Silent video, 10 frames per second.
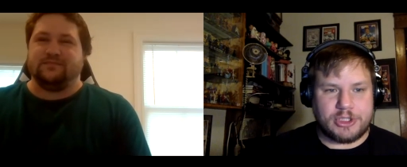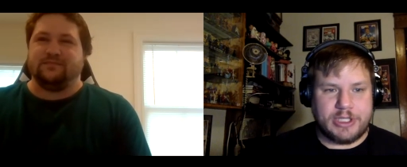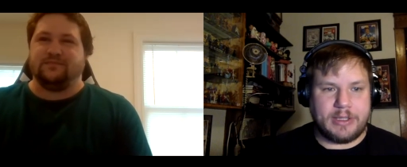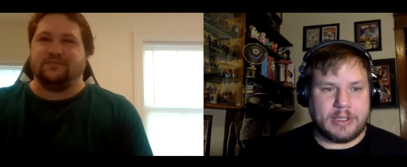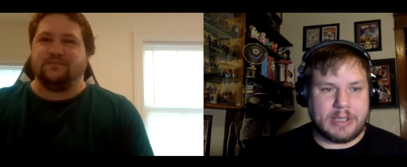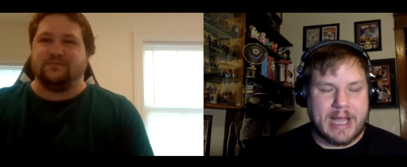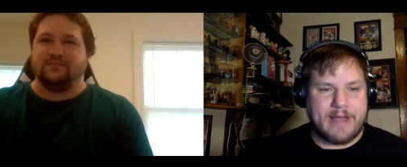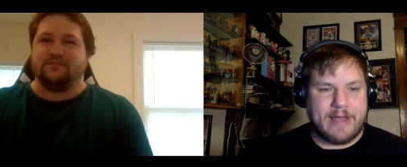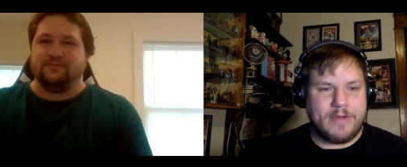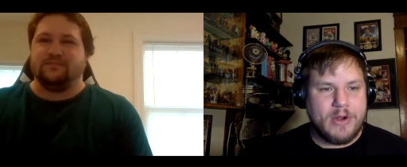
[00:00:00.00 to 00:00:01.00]
Speaker 1: in the
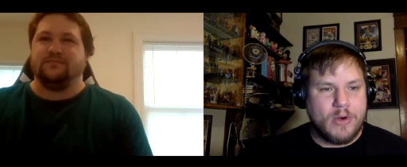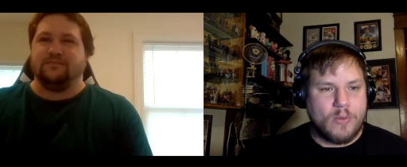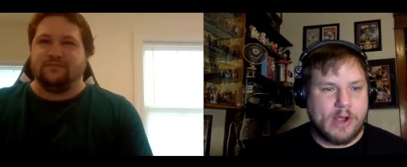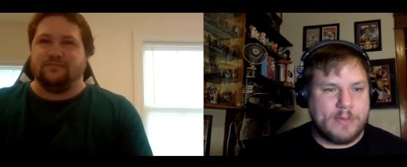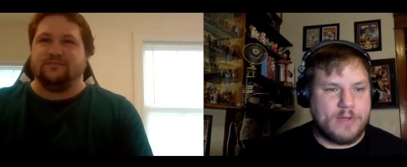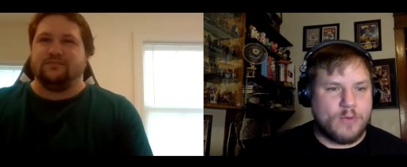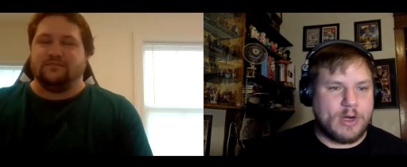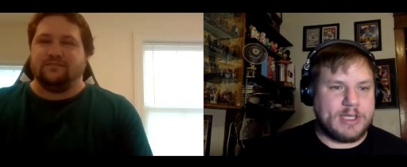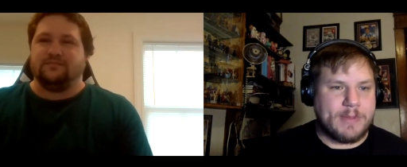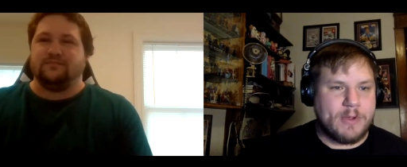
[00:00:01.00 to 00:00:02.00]
live realm. You've won
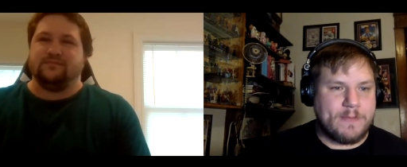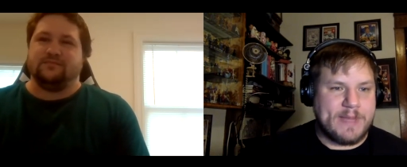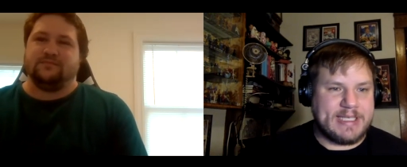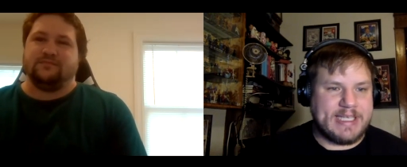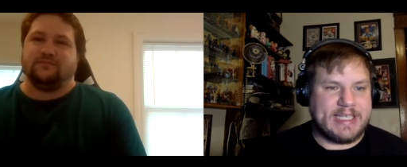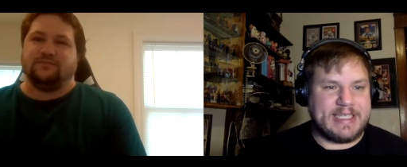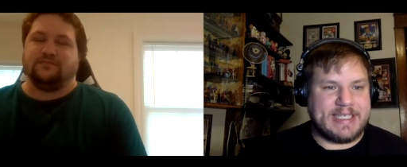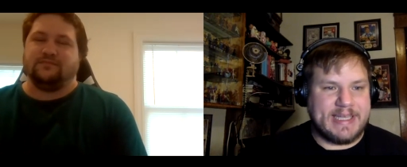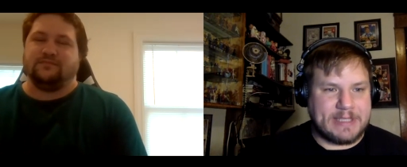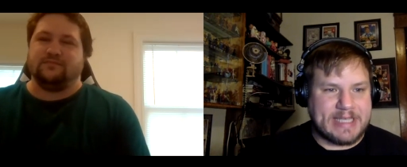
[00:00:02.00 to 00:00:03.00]
a W P T
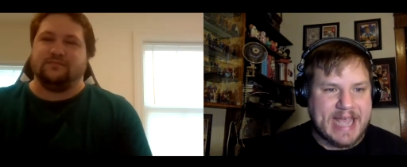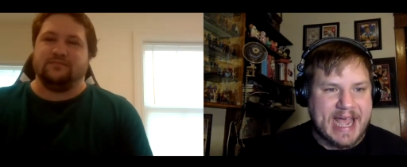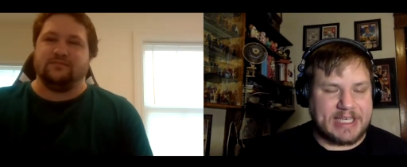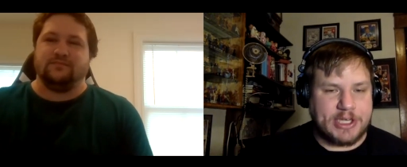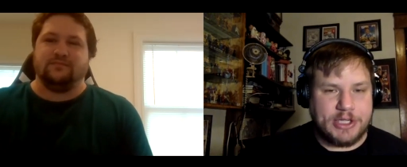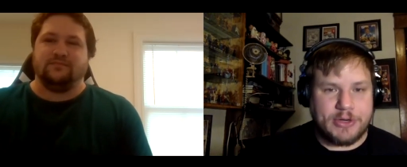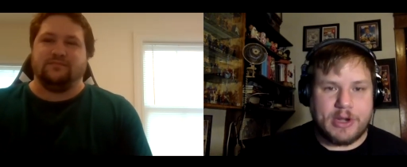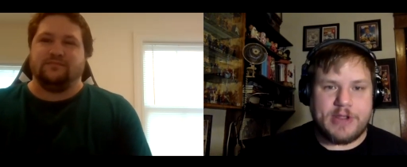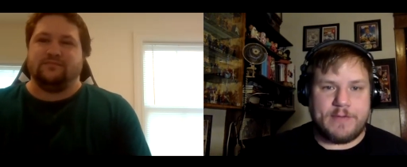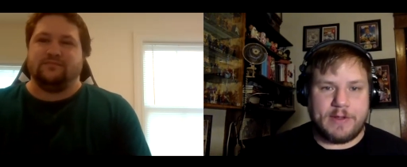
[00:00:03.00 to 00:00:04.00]
deep stack. So you know, are
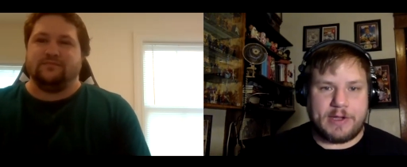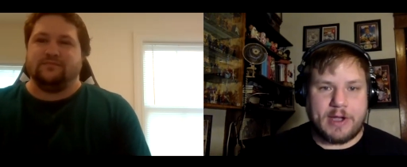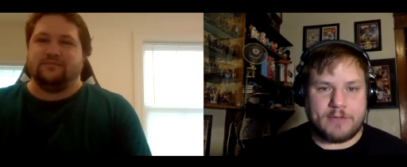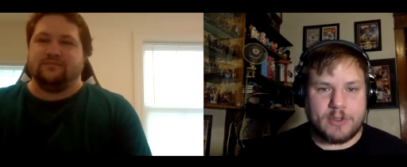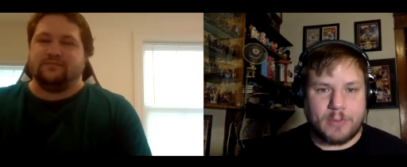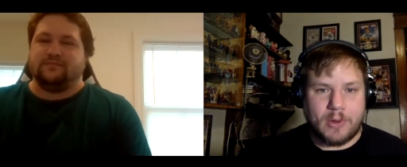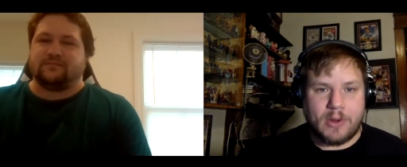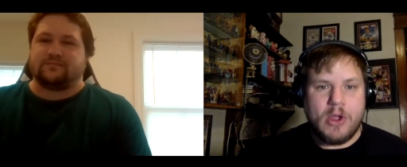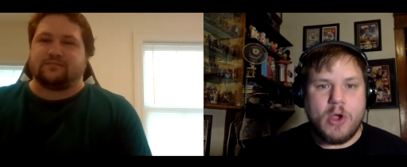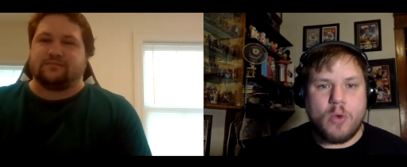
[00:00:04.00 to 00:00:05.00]
you feeling
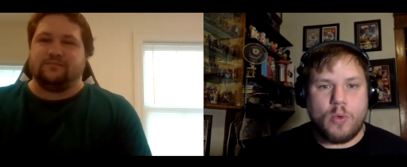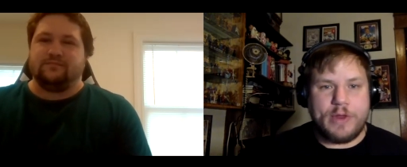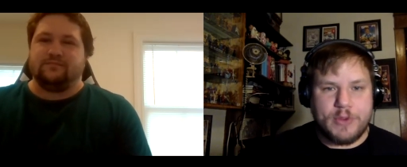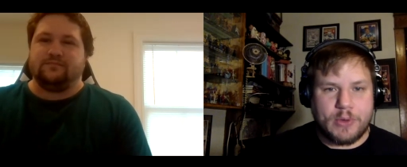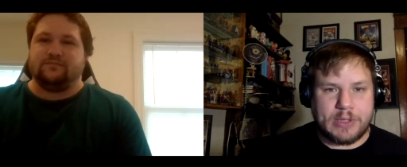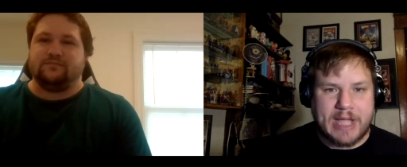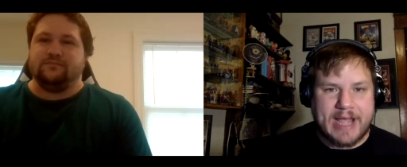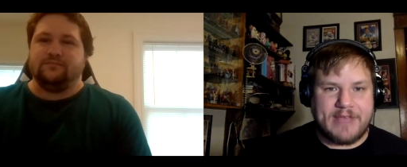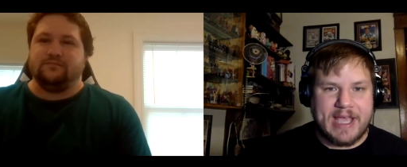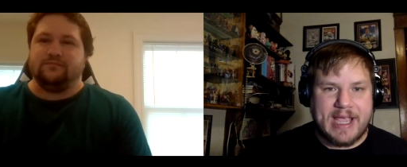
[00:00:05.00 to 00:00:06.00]
comfortable with your
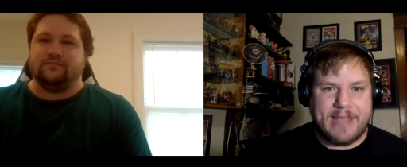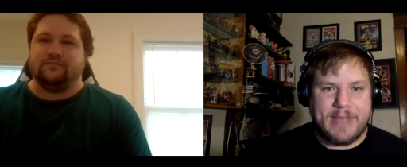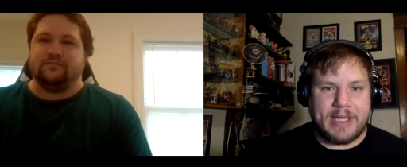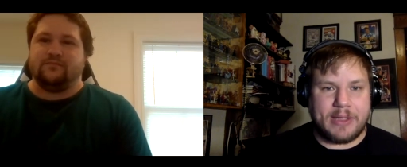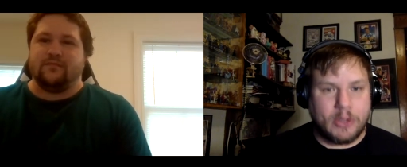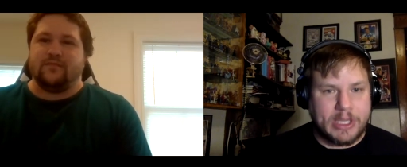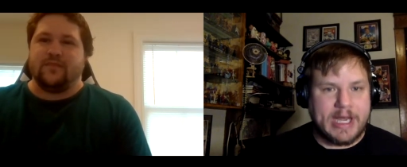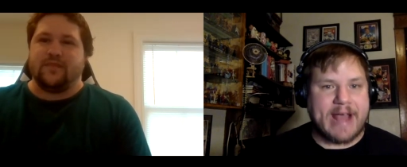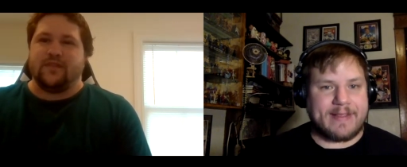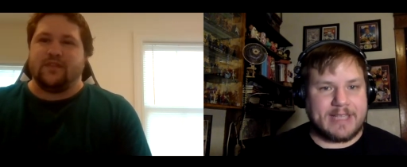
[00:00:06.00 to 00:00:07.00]
live game? And then looking
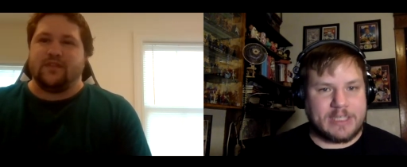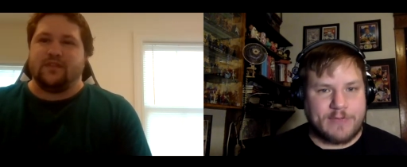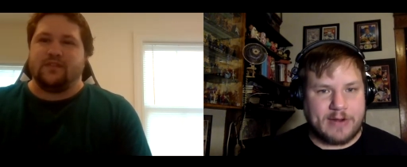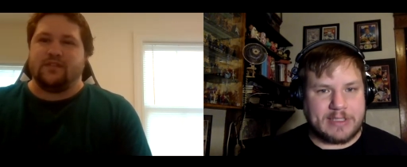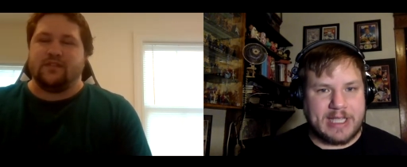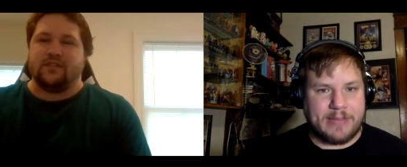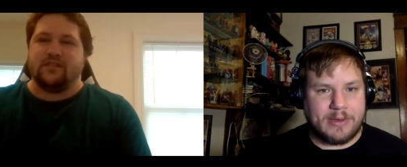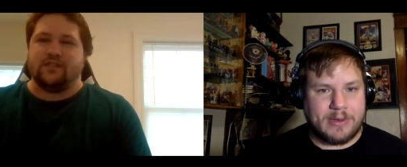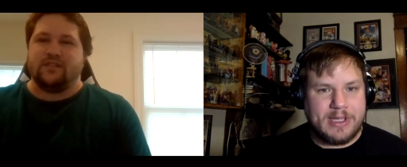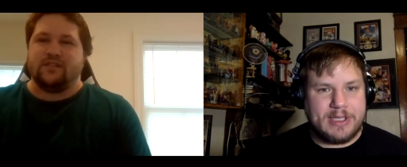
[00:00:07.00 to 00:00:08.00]
at this final
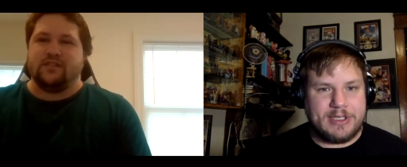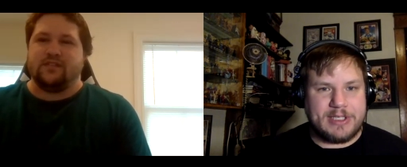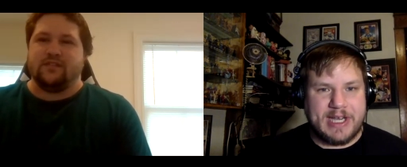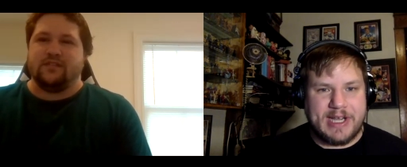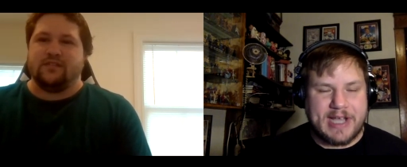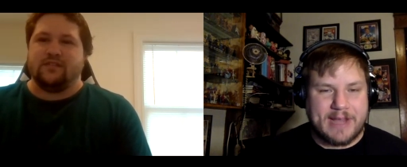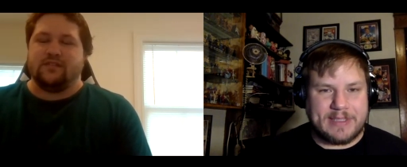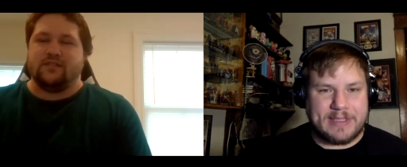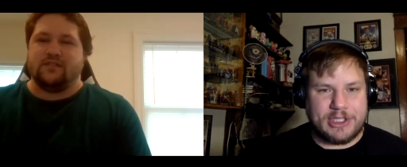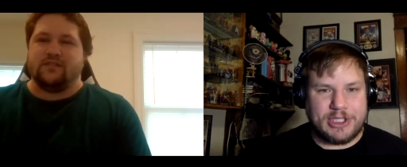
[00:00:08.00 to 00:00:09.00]
table, do you see any
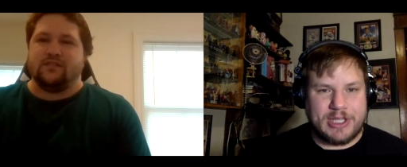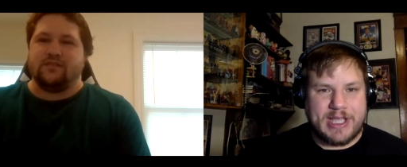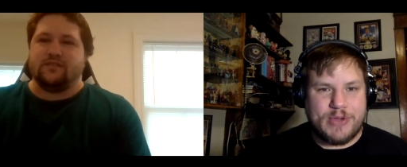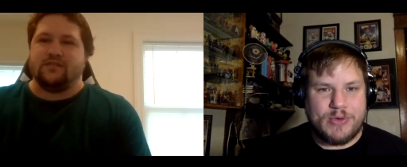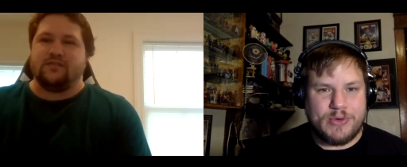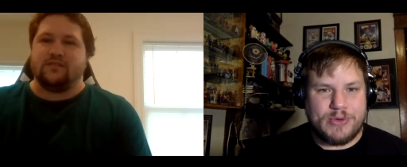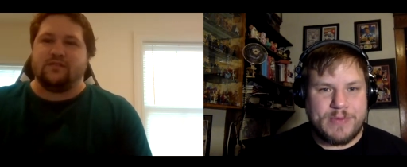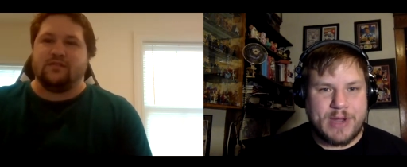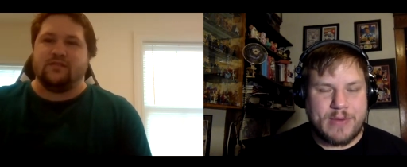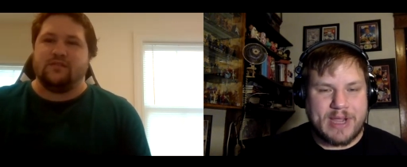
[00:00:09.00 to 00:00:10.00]
competition that you,
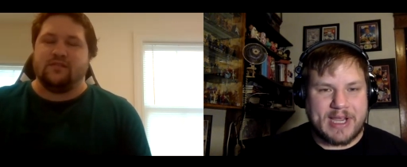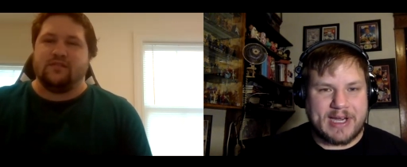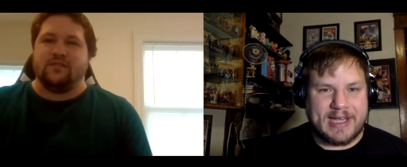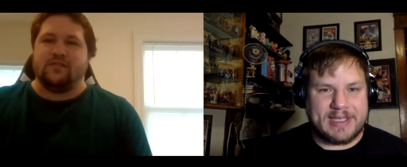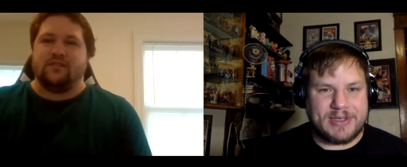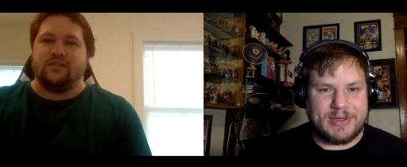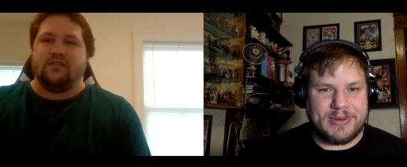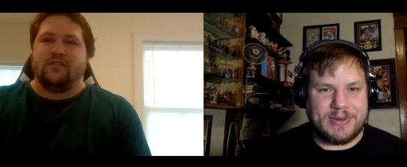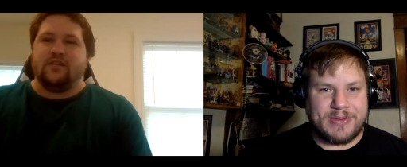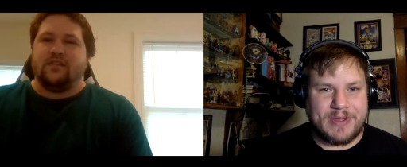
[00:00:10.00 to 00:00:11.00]
you might recognize or,
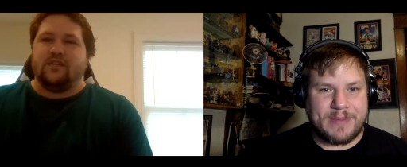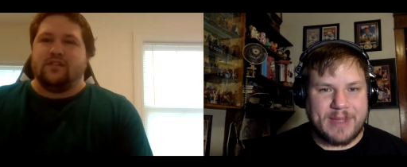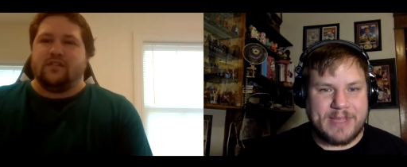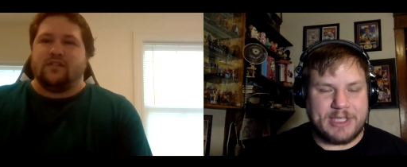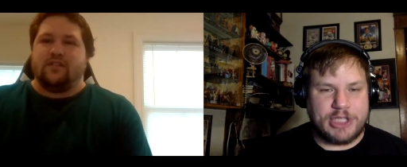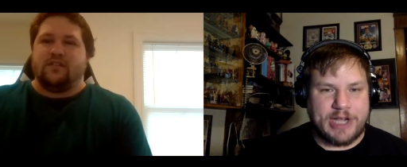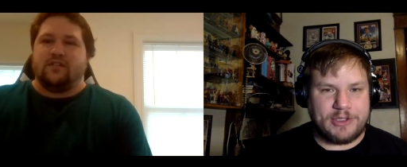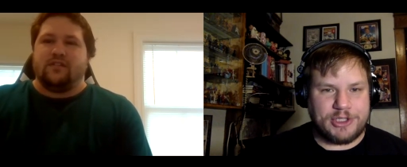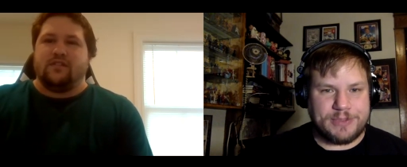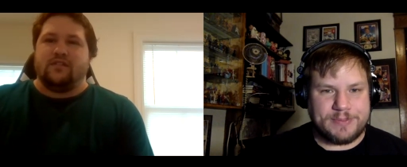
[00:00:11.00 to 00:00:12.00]
or think might be a
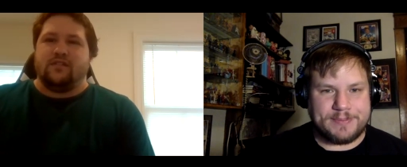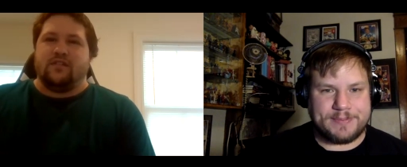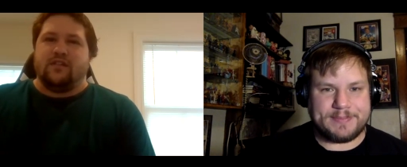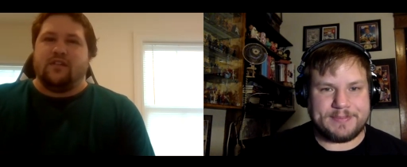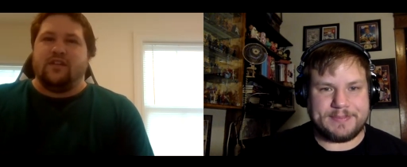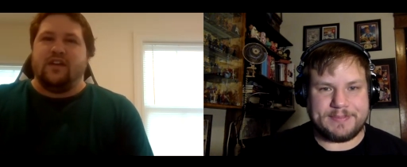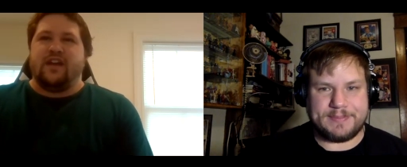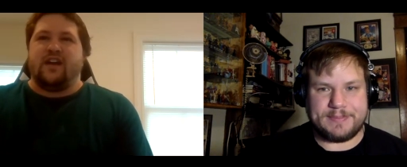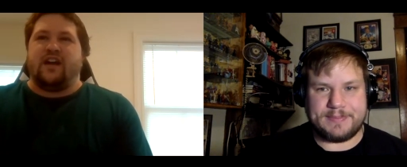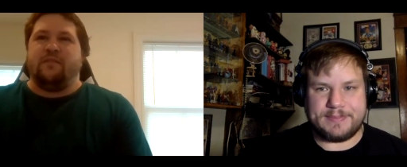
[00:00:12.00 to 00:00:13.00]
challenge?
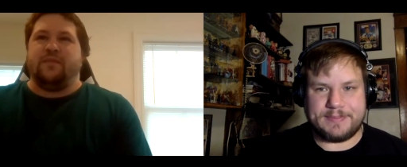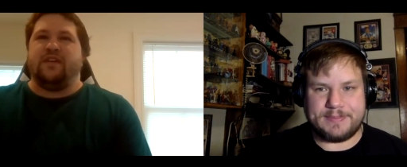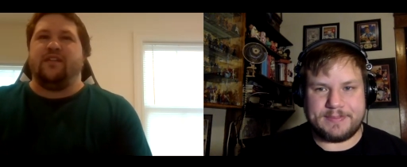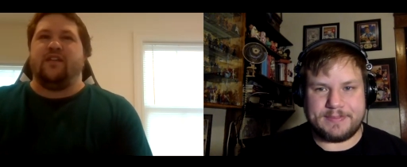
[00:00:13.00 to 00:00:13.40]
Speaker 2: Yeah, I mean,